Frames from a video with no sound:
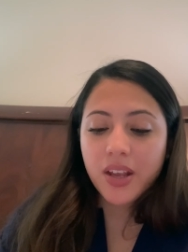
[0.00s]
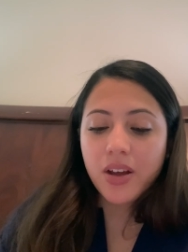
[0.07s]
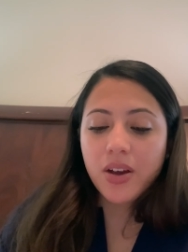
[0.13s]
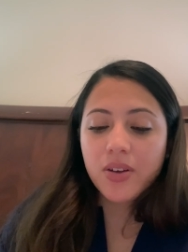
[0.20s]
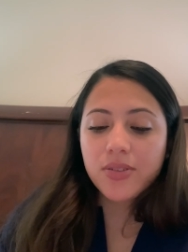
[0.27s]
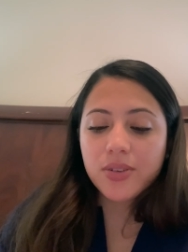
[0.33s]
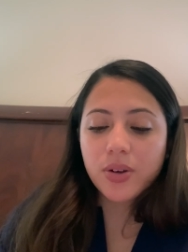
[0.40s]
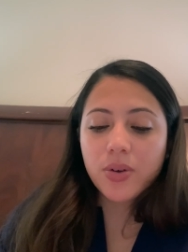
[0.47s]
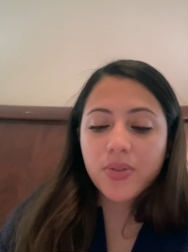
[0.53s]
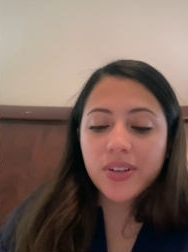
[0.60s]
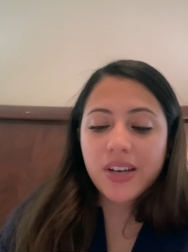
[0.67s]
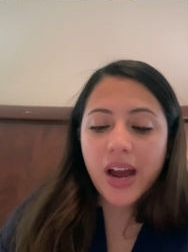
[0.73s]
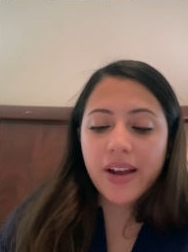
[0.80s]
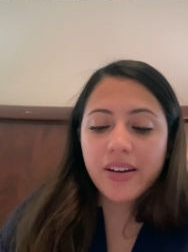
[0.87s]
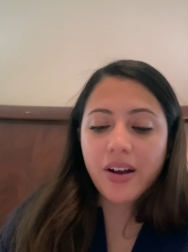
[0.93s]
So the
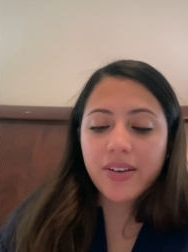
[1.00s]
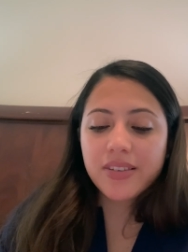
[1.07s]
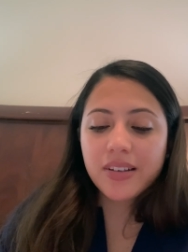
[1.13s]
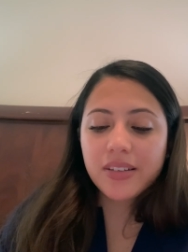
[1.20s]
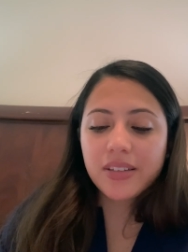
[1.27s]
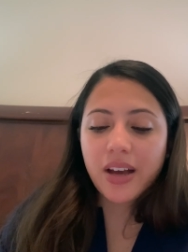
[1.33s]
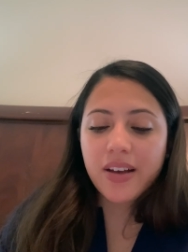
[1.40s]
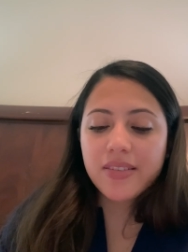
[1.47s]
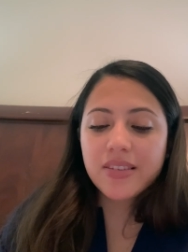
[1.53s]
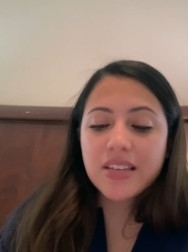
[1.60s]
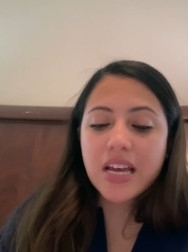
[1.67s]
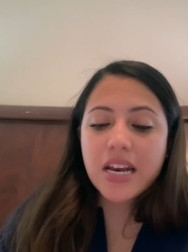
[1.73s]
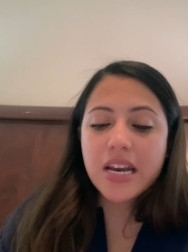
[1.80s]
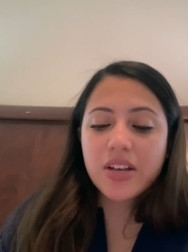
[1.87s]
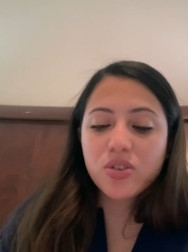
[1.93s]
diagnostic test, the
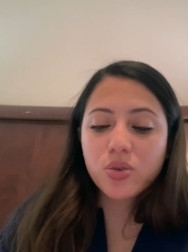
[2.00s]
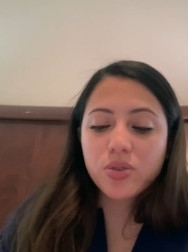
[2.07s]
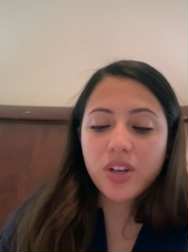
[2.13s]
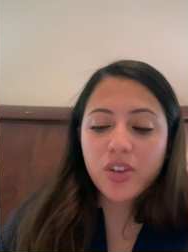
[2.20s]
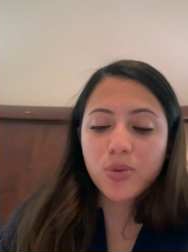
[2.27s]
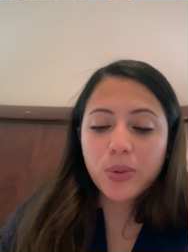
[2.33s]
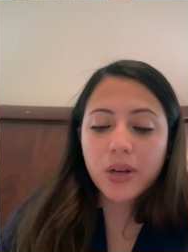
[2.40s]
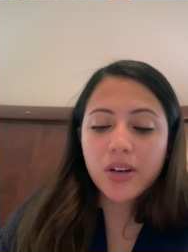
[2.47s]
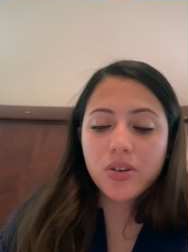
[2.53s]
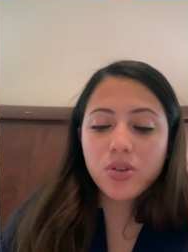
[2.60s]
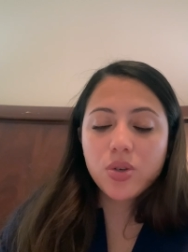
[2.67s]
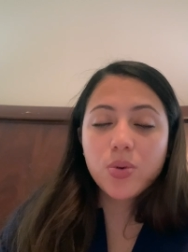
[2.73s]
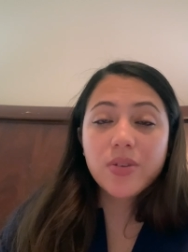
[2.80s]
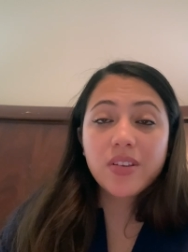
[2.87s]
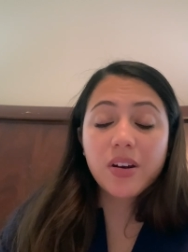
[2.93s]
initial test we're going to
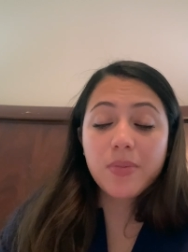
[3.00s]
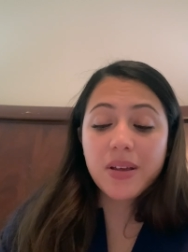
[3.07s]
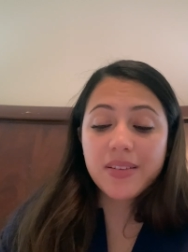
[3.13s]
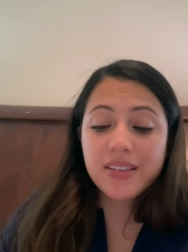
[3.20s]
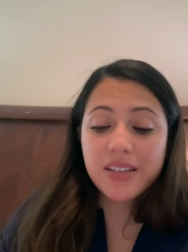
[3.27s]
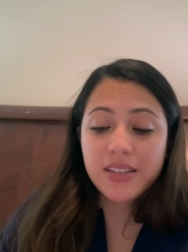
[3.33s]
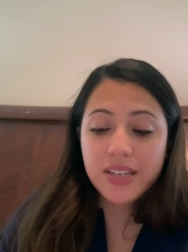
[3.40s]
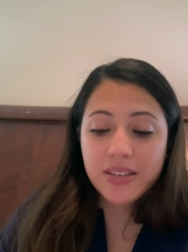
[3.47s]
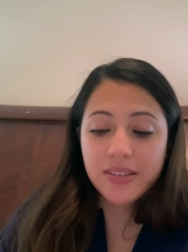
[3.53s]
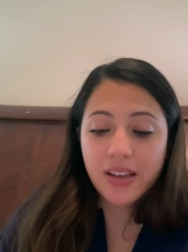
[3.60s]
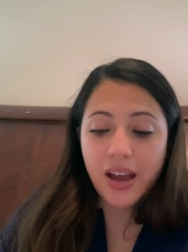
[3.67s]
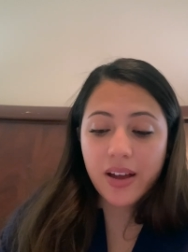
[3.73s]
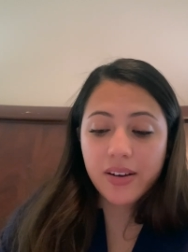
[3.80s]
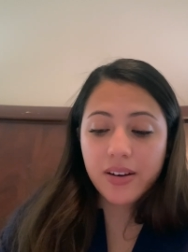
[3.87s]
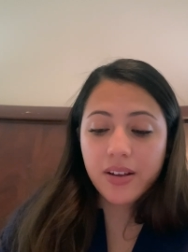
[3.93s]
do is going to be a CT
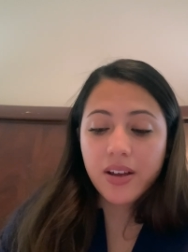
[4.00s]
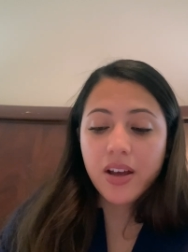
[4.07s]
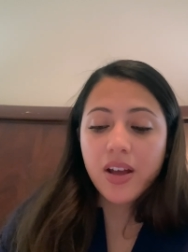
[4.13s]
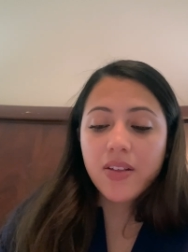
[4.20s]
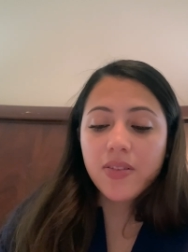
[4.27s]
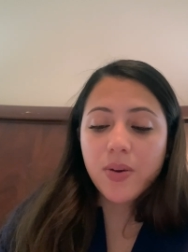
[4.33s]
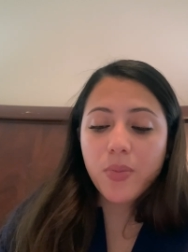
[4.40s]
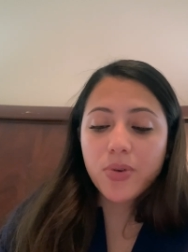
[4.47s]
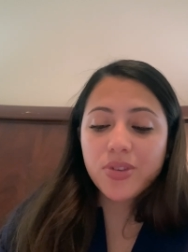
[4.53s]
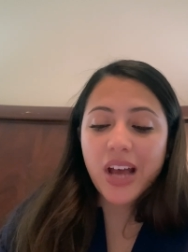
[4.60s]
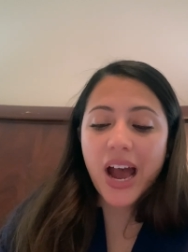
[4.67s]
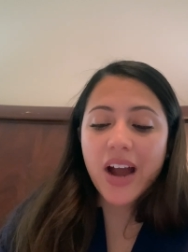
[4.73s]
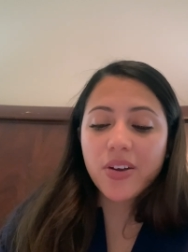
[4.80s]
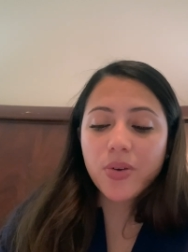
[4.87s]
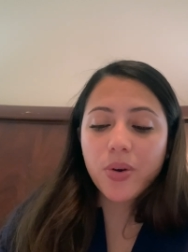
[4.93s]
scan. The most
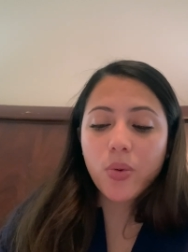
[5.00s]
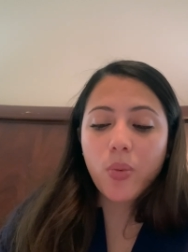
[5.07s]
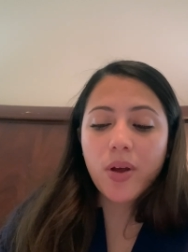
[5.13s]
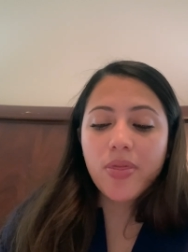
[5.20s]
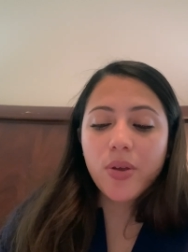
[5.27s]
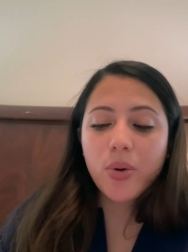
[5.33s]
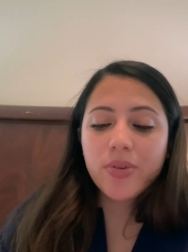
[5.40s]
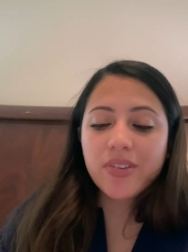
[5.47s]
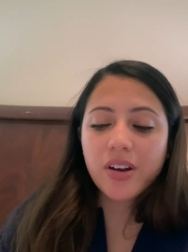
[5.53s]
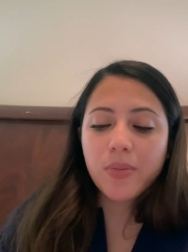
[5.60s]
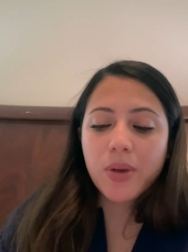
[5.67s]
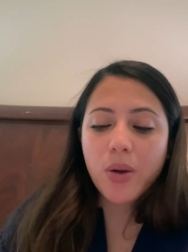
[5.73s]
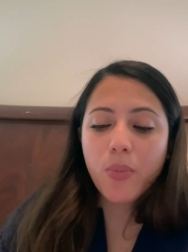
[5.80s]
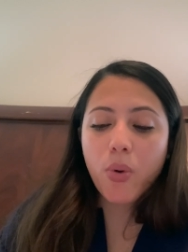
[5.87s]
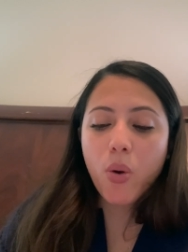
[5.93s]
accurate one, though, is going to
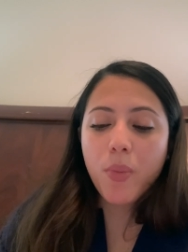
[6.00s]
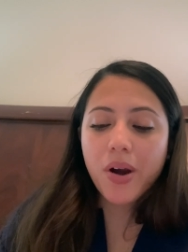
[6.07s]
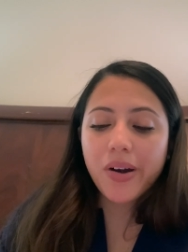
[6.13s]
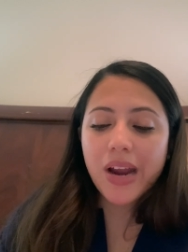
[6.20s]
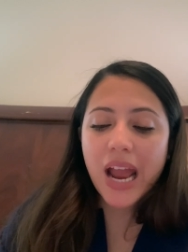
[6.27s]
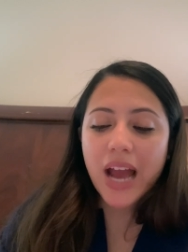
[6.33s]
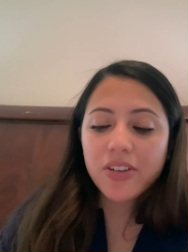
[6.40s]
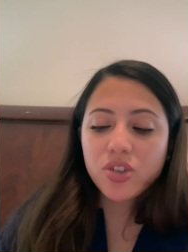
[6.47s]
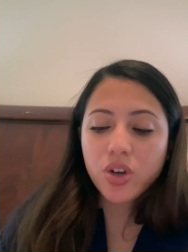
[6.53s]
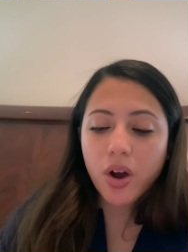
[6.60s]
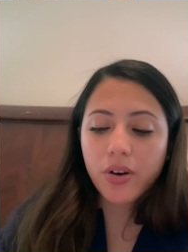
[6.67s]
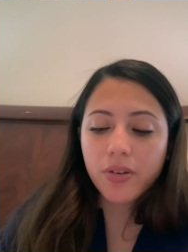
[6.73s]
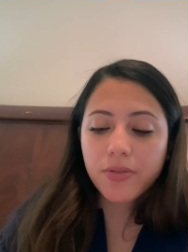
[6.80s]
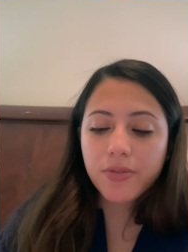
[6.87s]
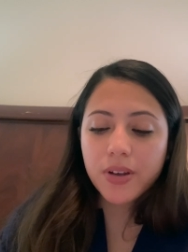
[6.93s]
be a pulmonary
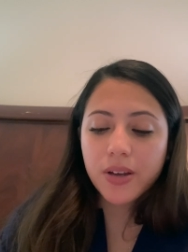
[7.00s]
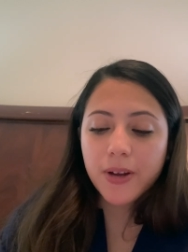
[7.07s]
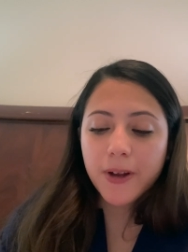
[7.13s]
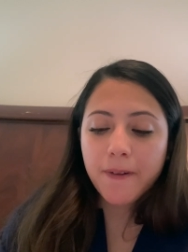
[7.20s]
angiography.